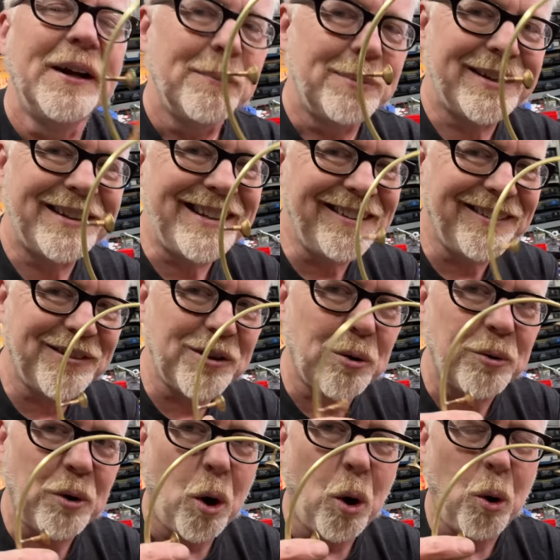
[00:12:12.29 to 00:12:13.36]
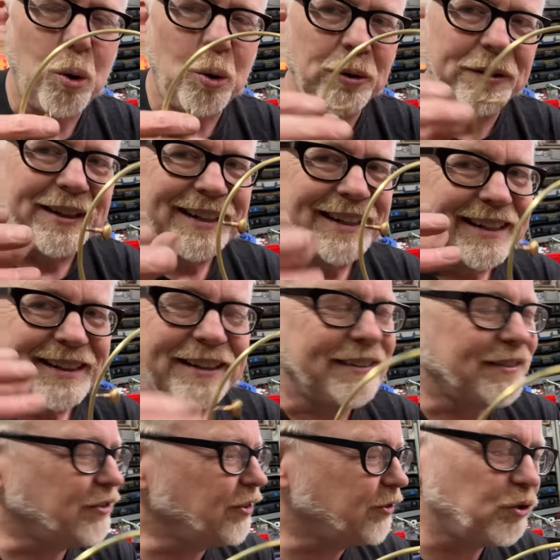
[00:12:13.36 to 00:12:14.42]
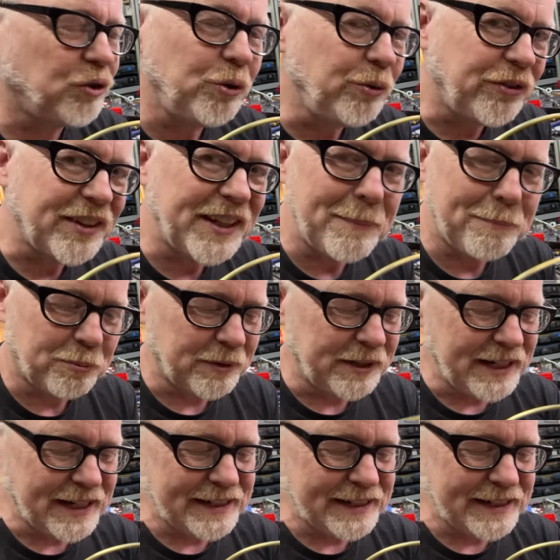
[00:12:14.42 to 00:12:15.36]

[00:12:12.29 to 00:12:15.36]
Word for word: But these don't hold, it's just too slippery.